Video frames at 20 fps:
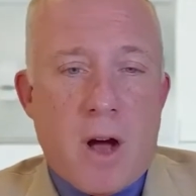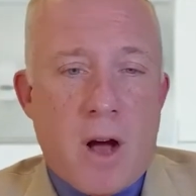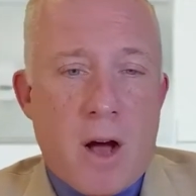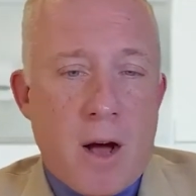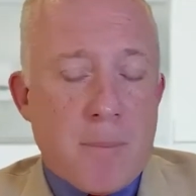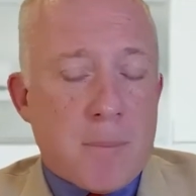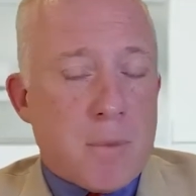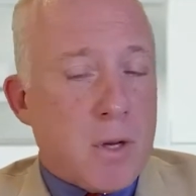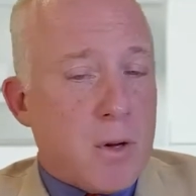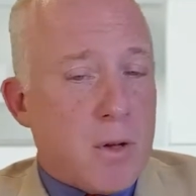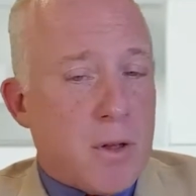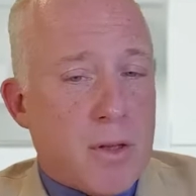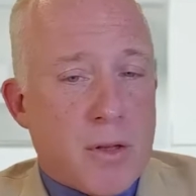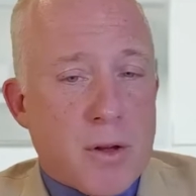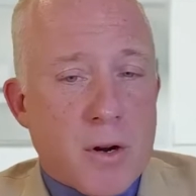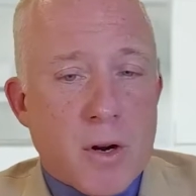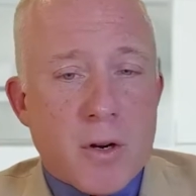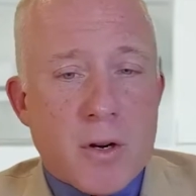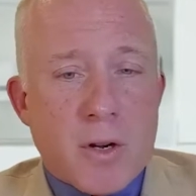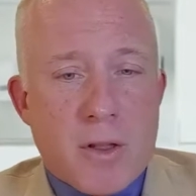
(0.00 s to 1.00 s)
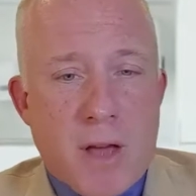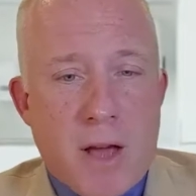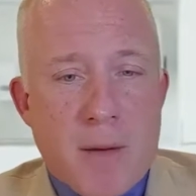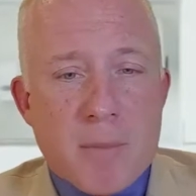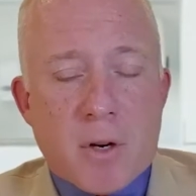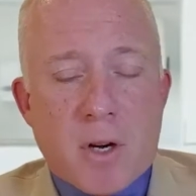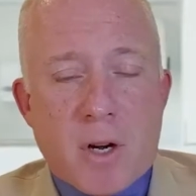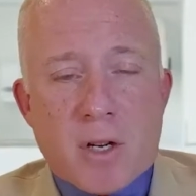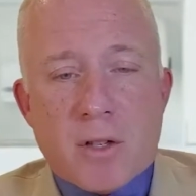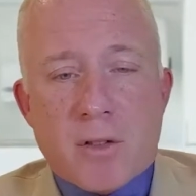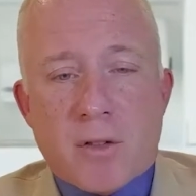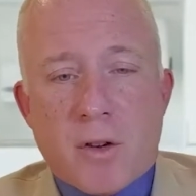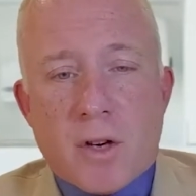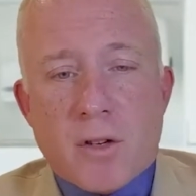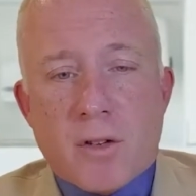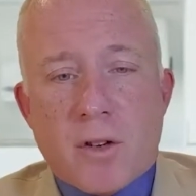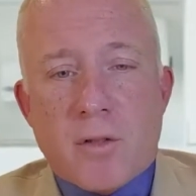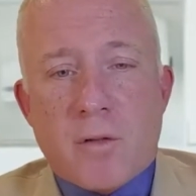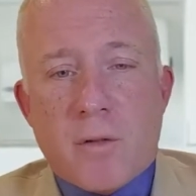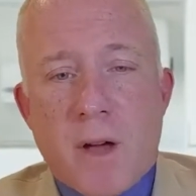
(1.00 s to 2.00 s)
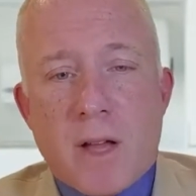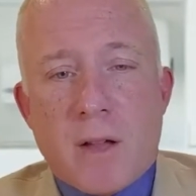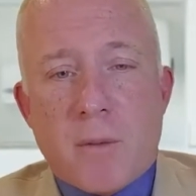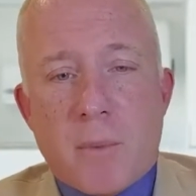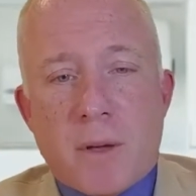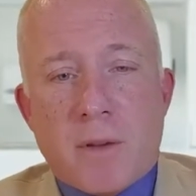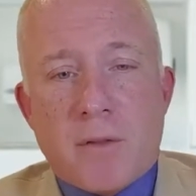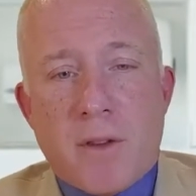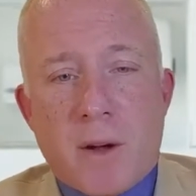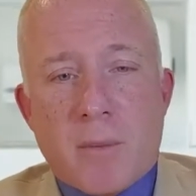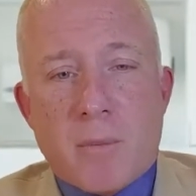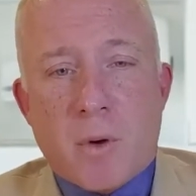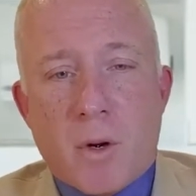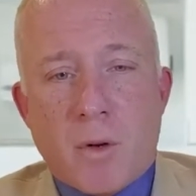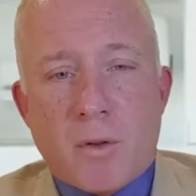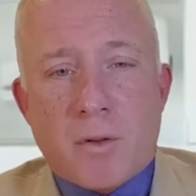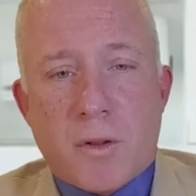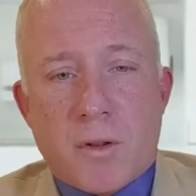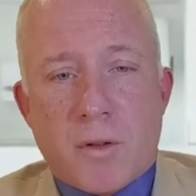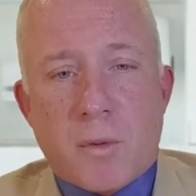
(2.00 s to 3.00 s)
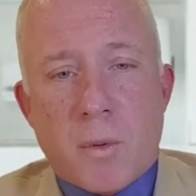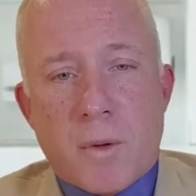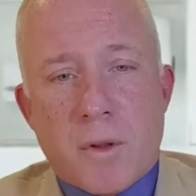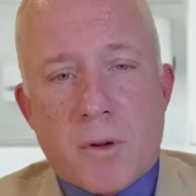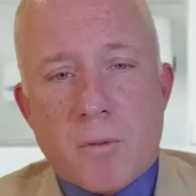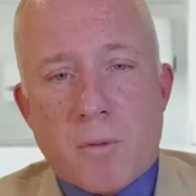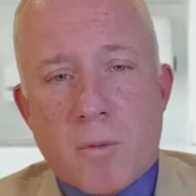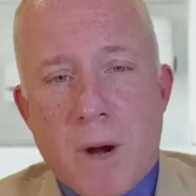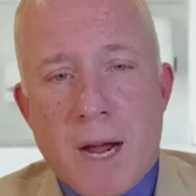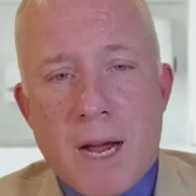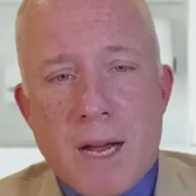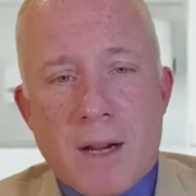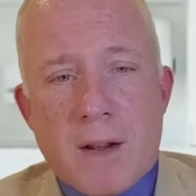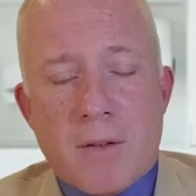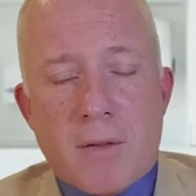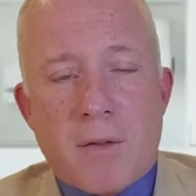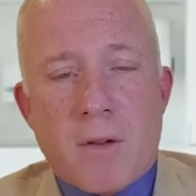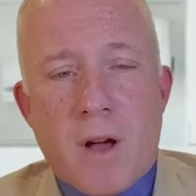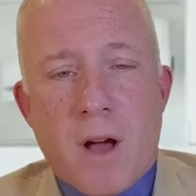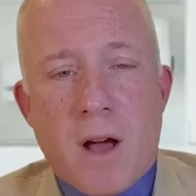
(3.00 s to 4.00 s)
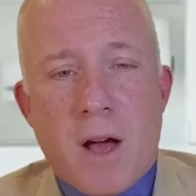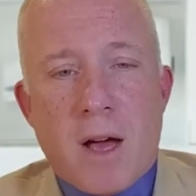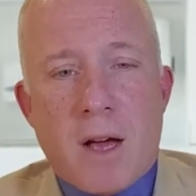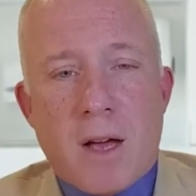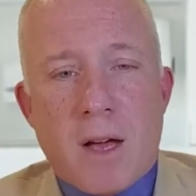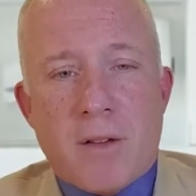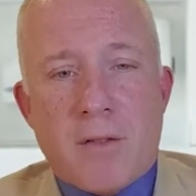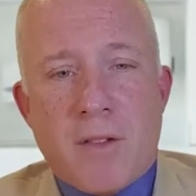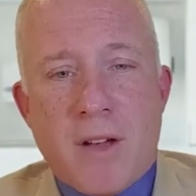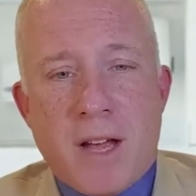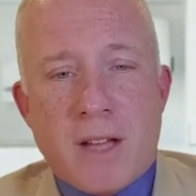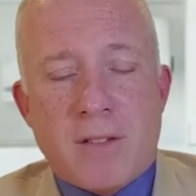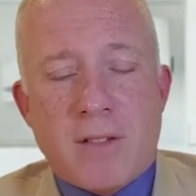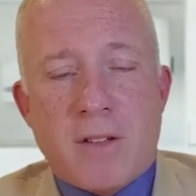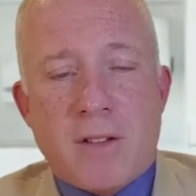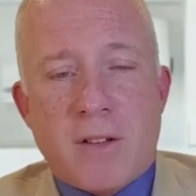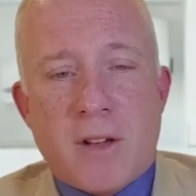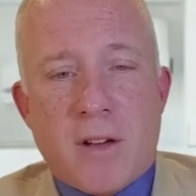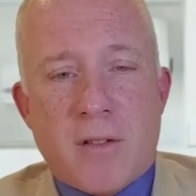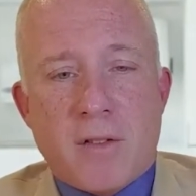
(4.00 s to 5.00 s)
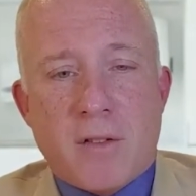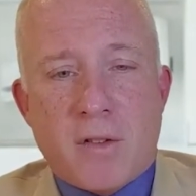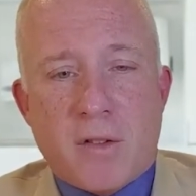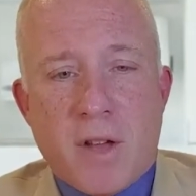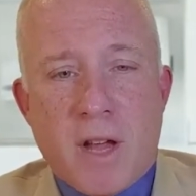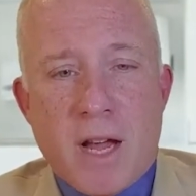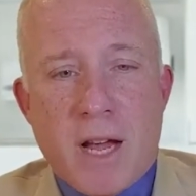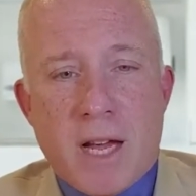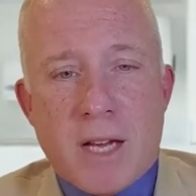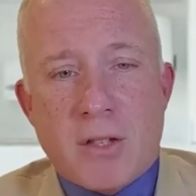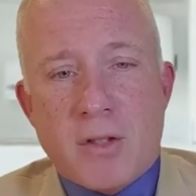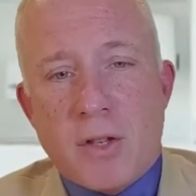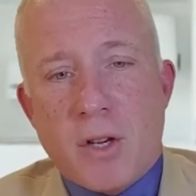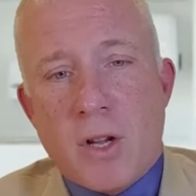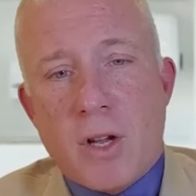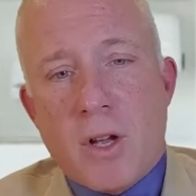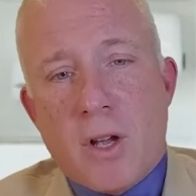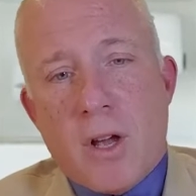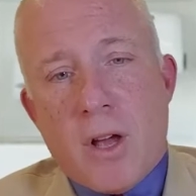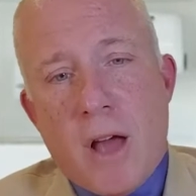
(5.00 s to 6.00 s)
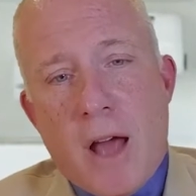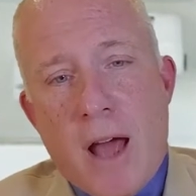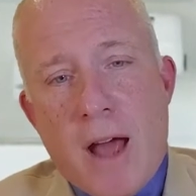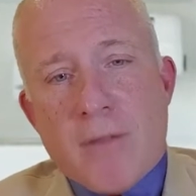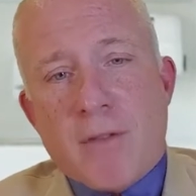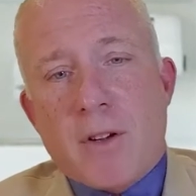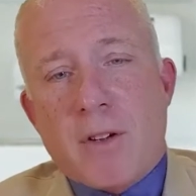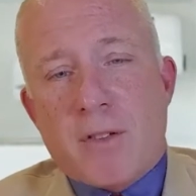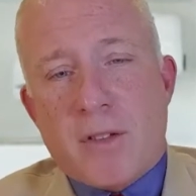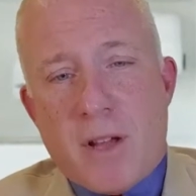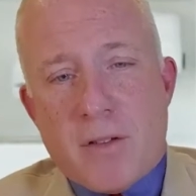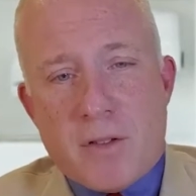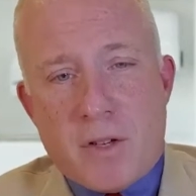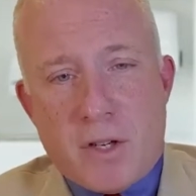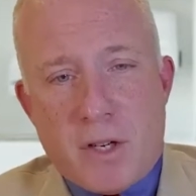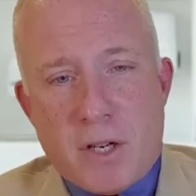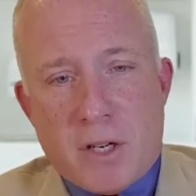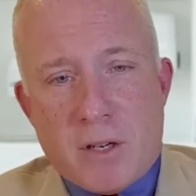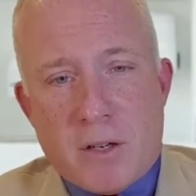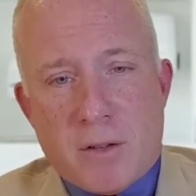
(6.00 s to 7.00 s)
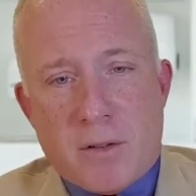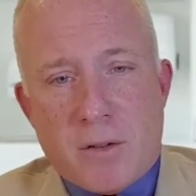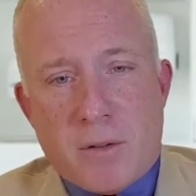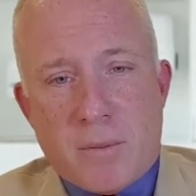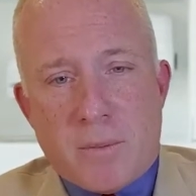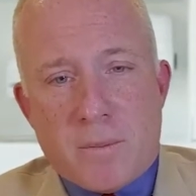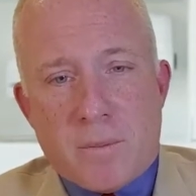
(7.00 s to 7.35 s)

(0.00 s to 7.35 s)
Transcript: up to a third of them are going to start developing fibrosis with a rate of uh, advancing of the stage every seven years.